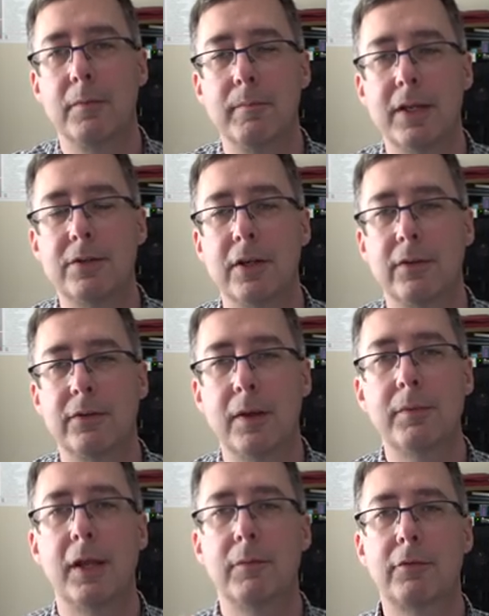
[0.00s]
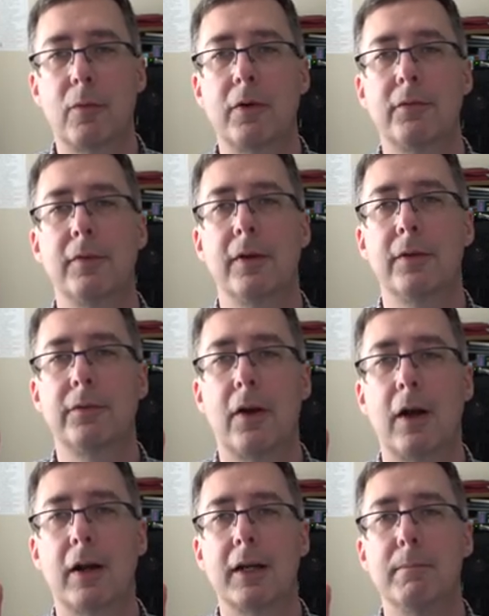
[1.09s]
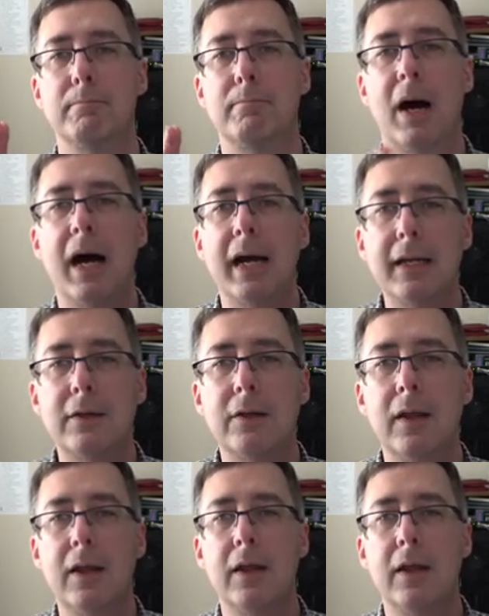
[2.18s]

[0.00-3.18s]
to mention sometimes force fields are combined